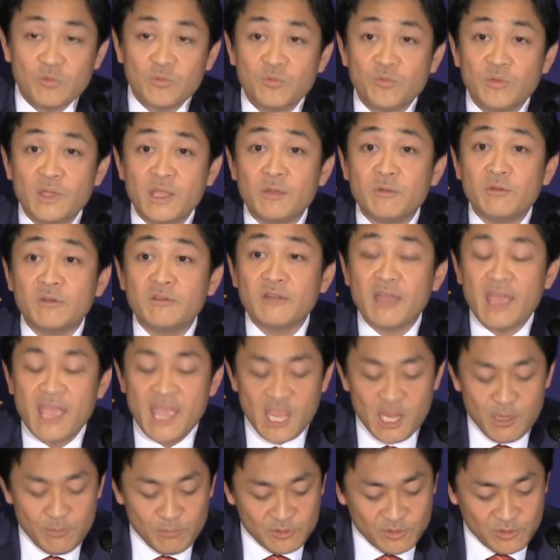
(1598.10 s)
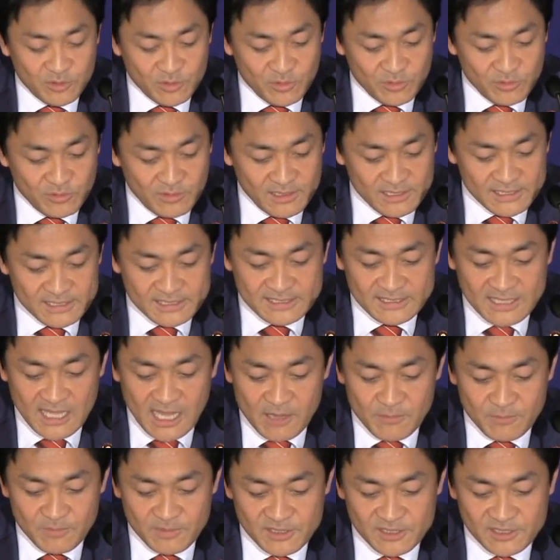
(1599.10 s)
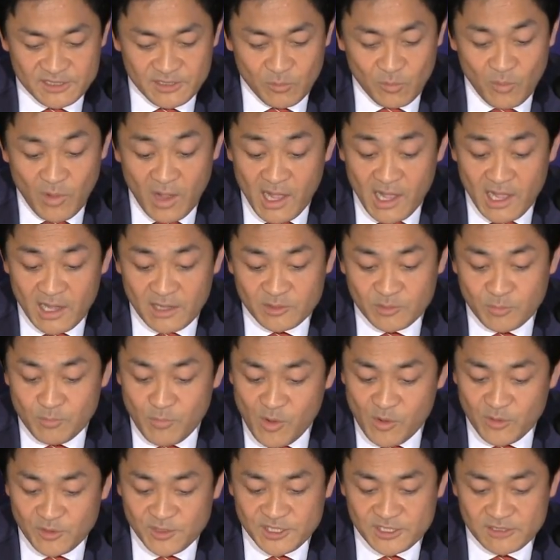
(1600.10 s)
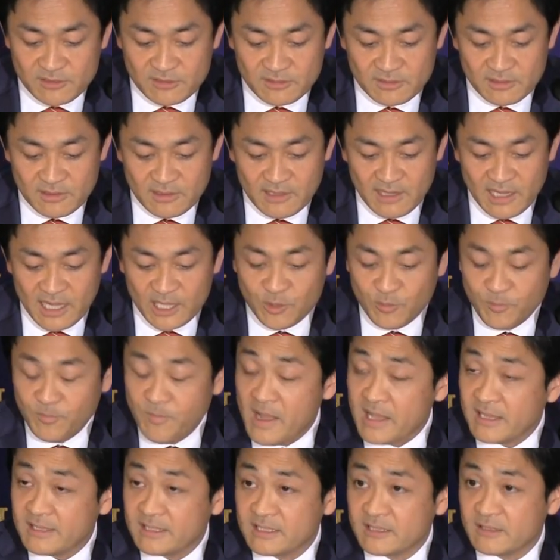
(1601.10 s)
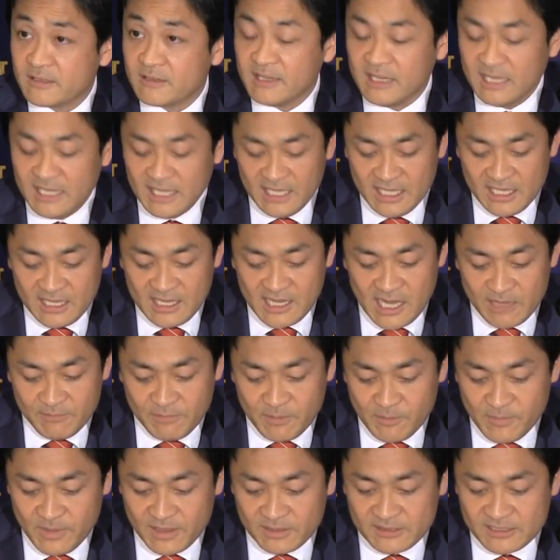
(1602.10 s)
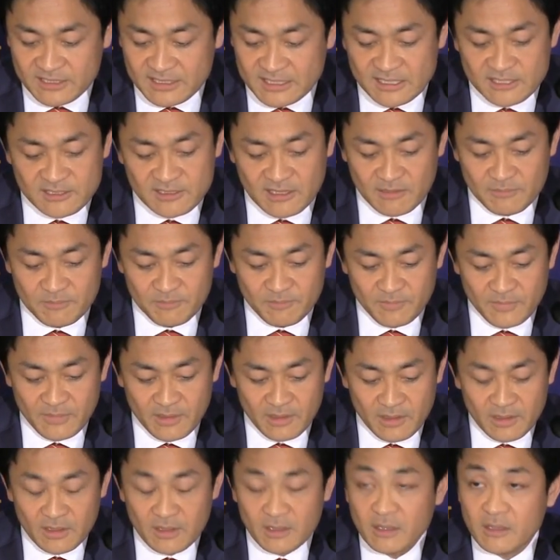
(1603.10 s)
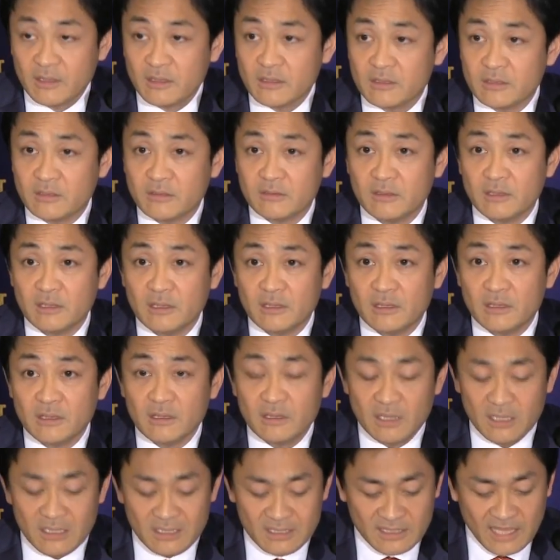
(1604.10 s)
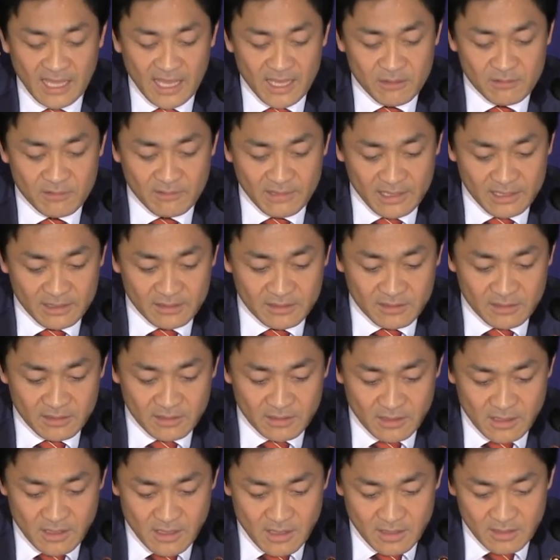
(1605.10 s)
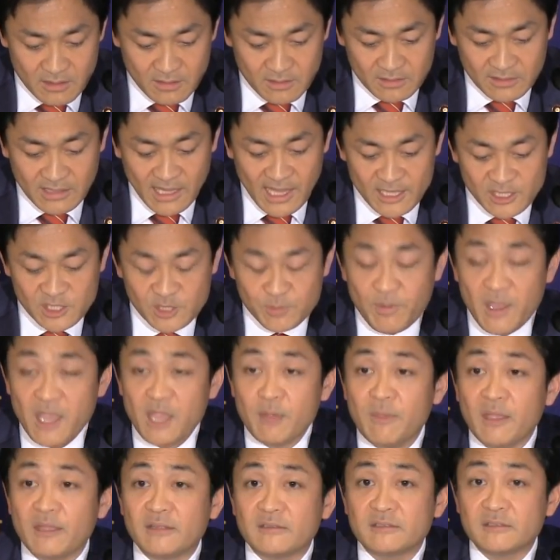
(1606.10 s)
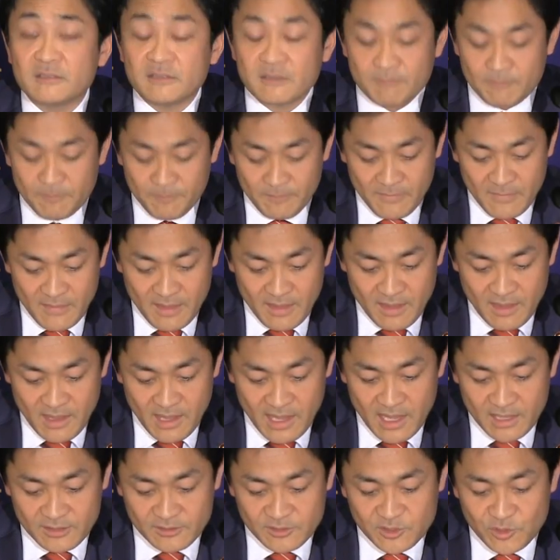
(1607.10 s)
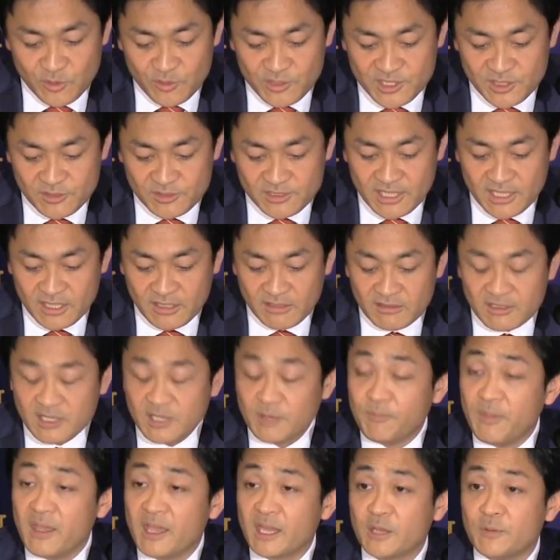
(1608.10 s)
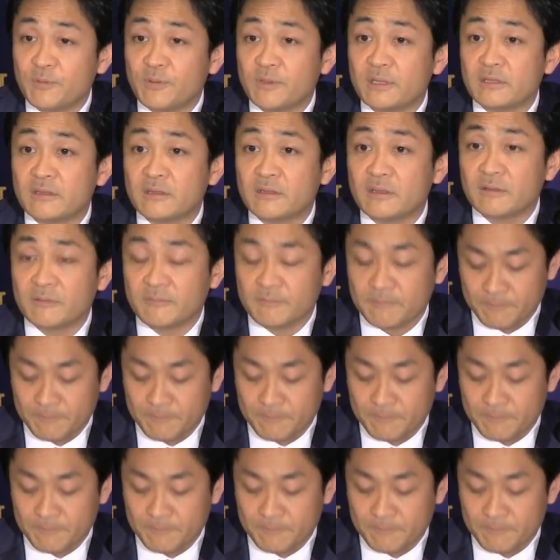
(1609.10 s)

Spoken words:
we will aim to establish the world's most advanced e-government system to integrate tax payments and social security benefit.